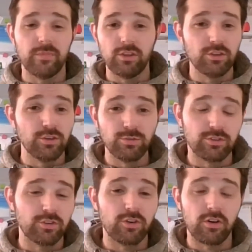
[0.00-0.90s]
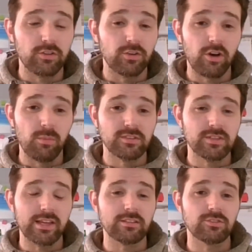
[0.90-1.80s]
using your common
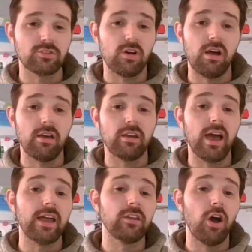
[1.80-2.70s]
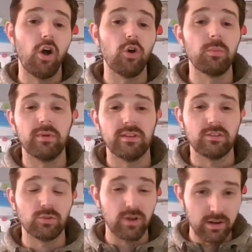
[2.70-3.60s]
sense, try and home
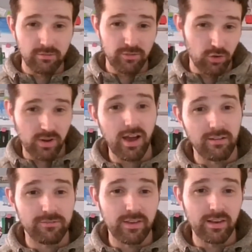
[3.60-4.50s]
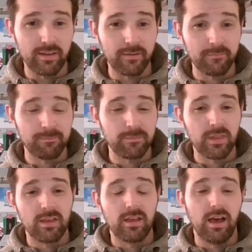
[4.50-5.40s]
in your your gut feeling,
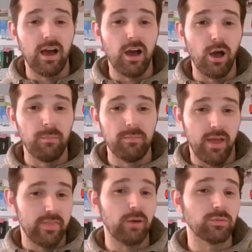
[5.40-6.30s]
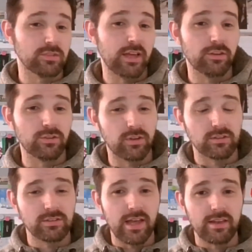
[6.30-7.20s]
and that will stand you in
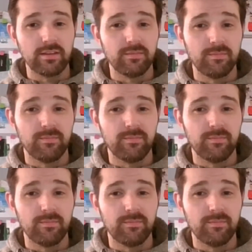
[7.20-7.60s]
good stead.